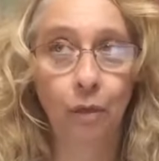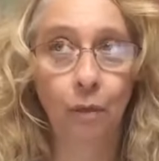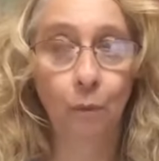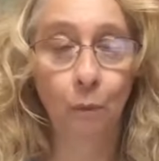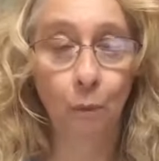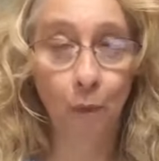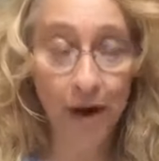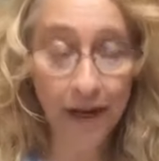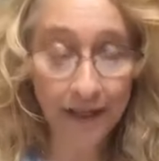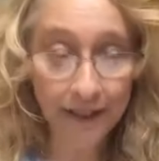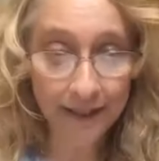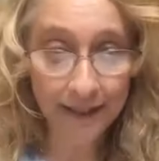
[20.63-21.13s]

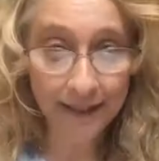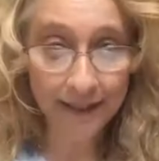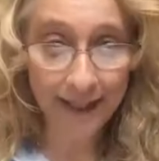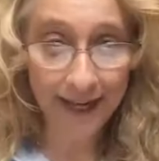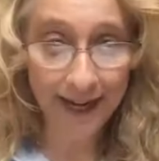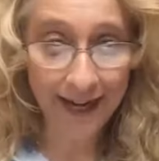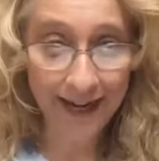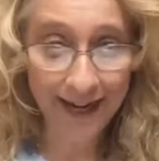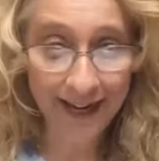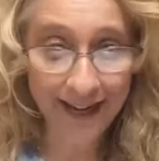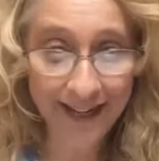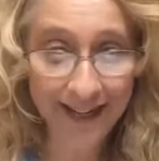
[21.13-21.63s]

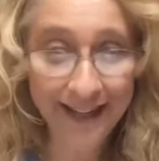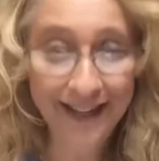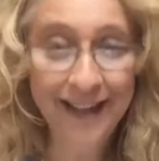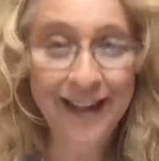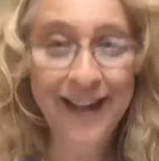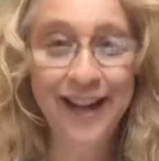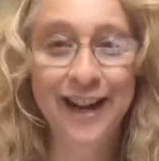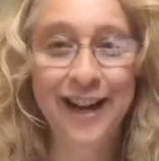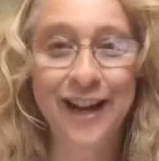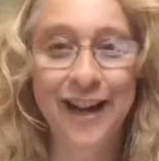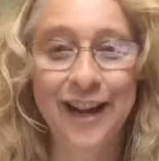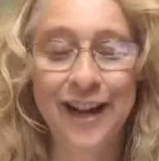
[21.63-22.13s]
Wednesday,
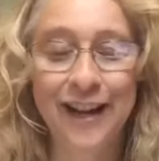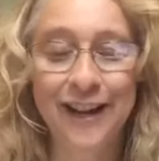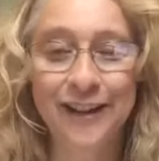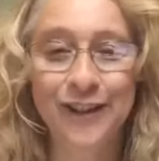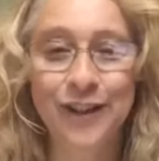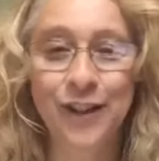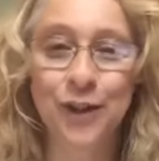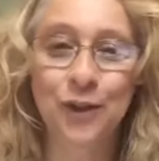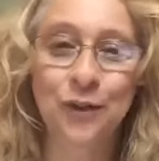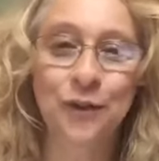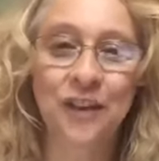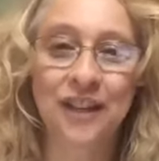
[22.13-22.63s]
uh,
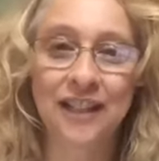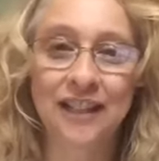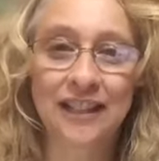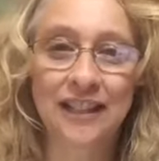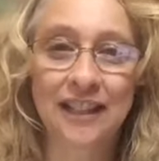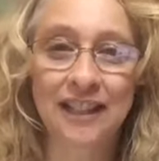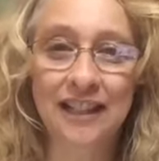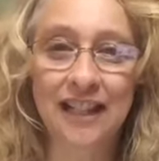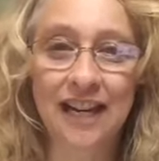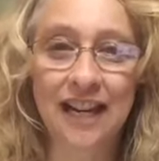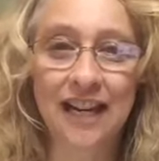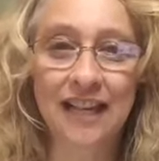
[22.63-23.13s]
June the
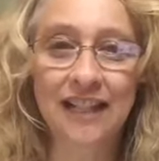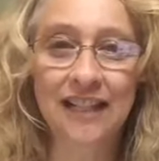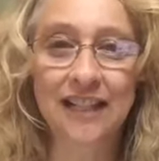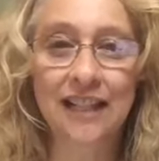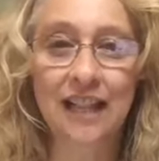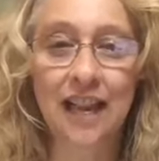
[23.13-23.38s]
6th,